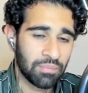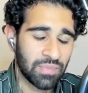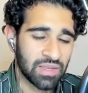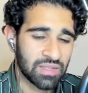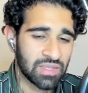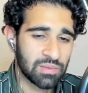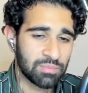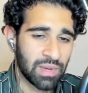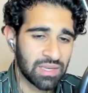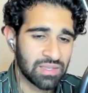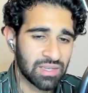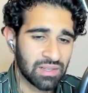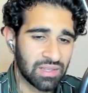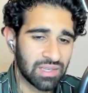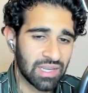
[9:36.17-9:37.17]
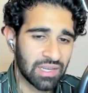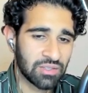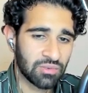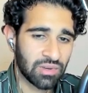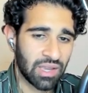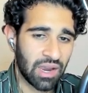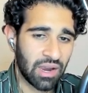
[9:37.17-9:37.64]
This is basically
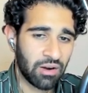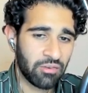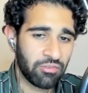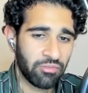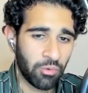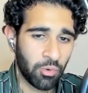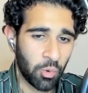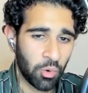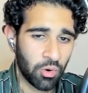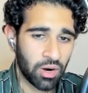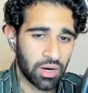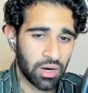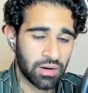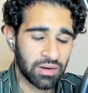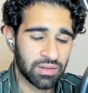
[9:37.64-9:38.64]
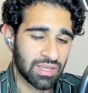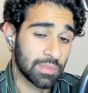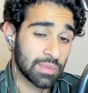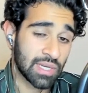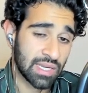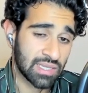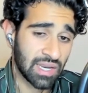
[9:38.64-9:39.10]

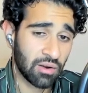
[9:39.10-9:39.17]
subsidized